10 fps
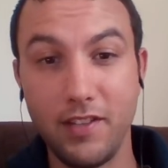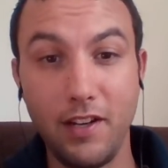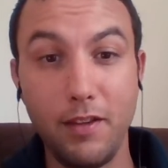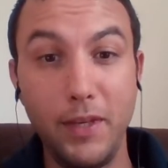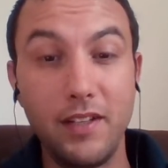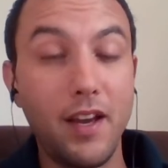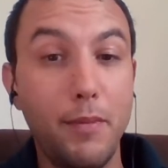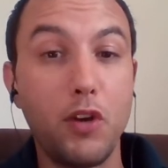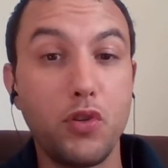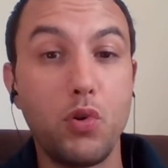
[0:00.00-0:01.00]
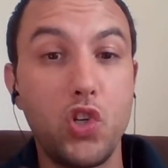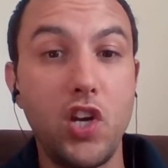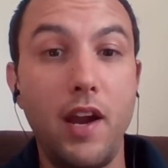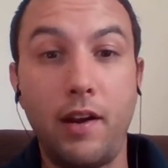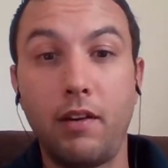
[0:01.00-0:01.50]
and in the meantime also
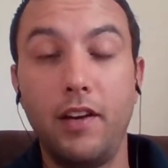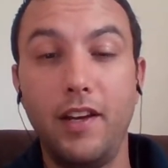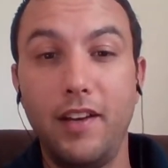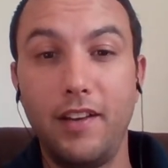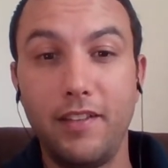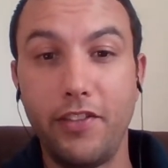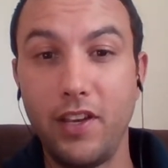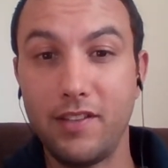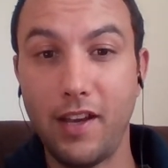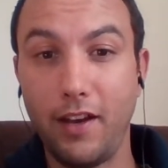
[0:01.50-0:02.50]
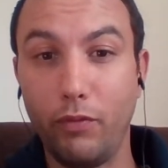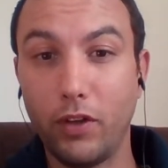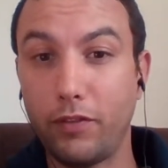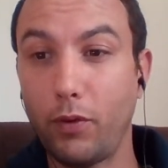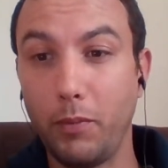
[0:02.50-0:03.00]
share the things that have
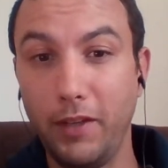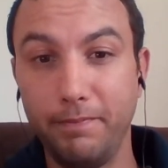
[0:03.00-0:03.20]
worked for me.